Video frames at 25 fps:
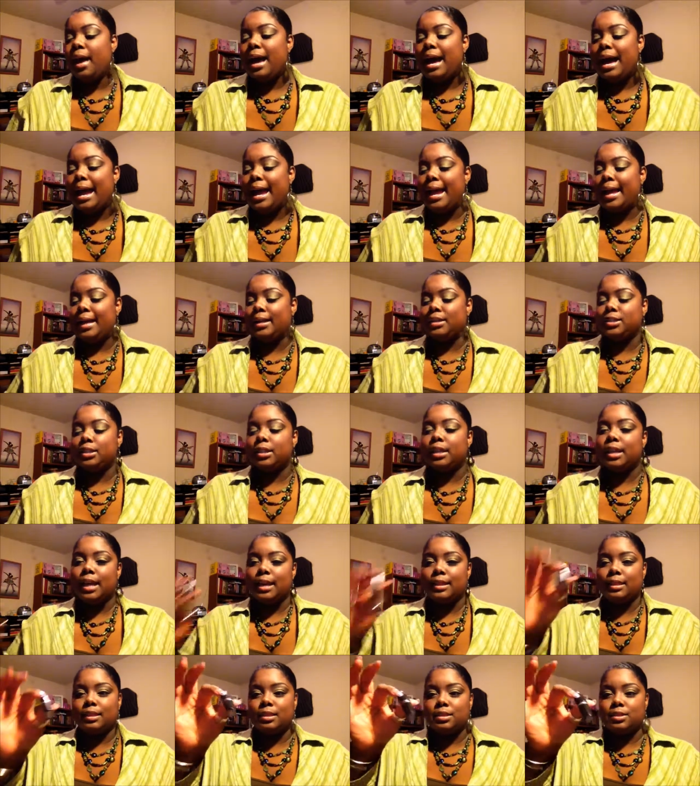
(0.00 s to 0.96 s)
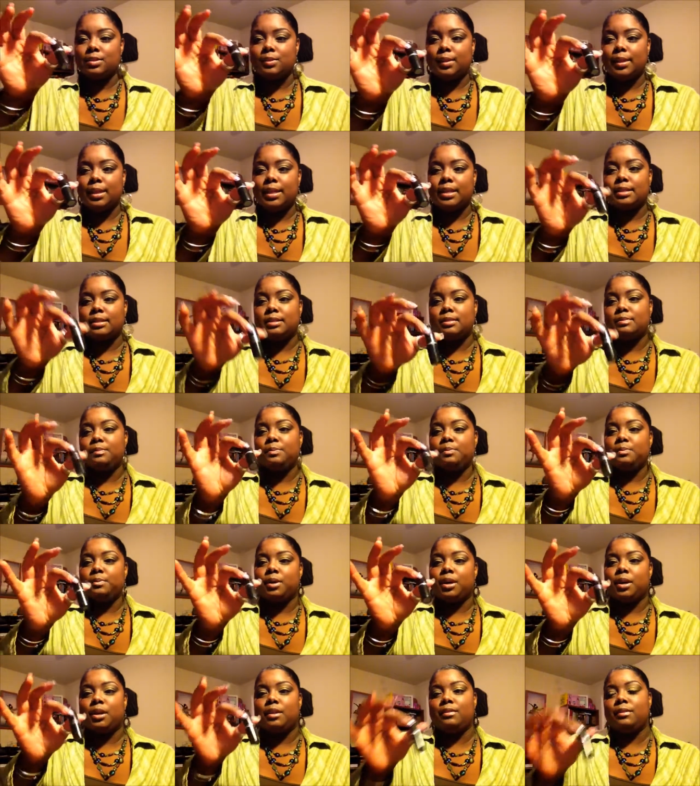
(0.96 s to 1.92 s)
I actually got this one as
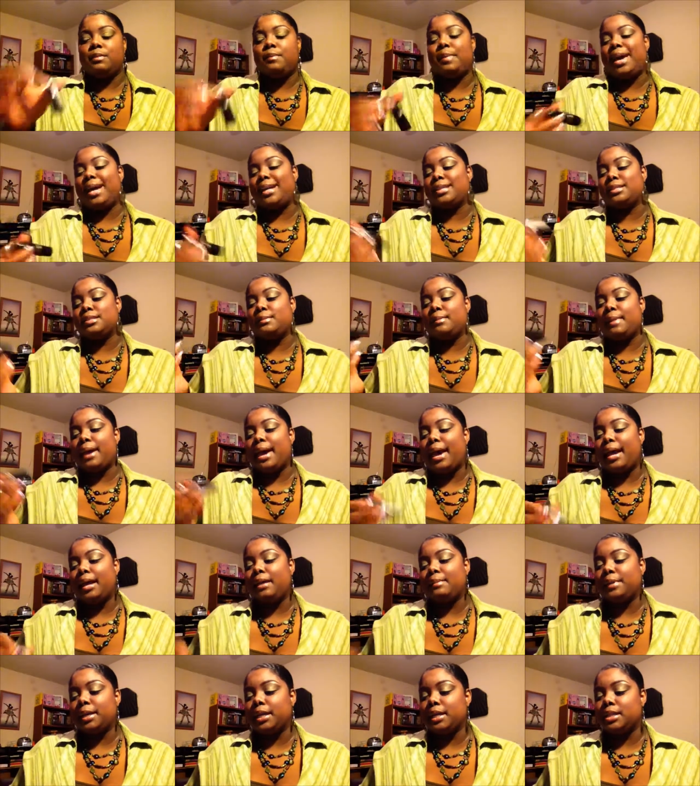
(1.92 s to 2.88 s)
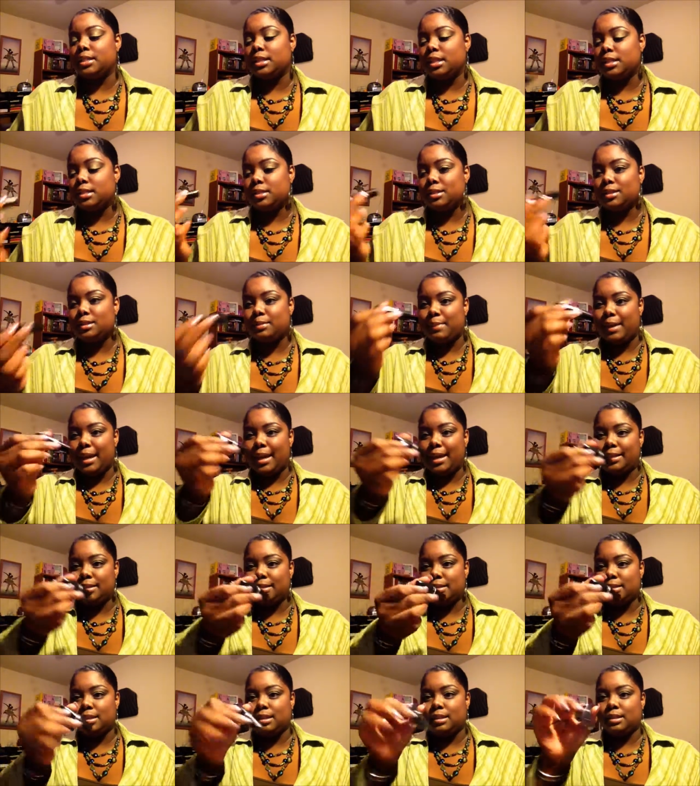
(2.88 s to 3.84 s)
part of the Back to MAC because I took back
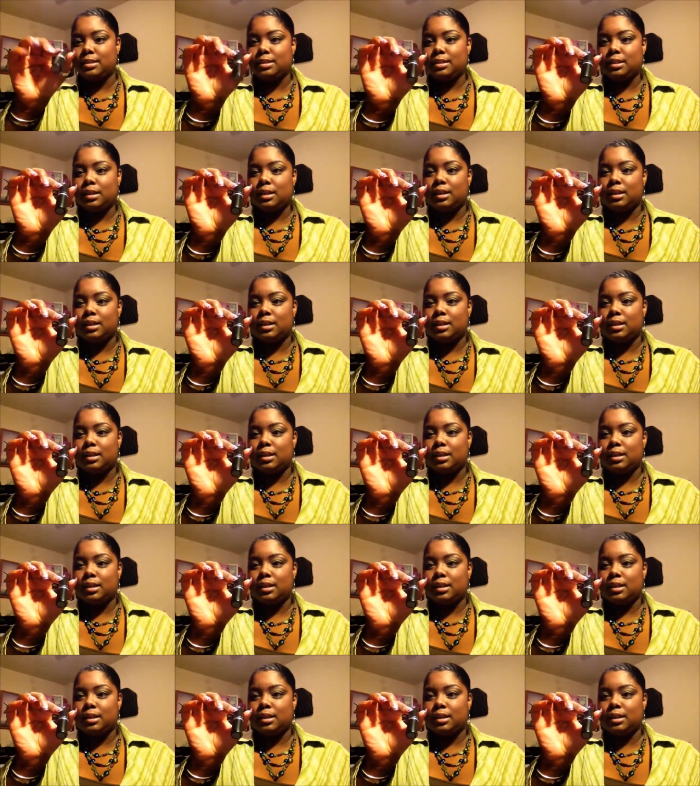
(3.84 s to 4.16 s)
6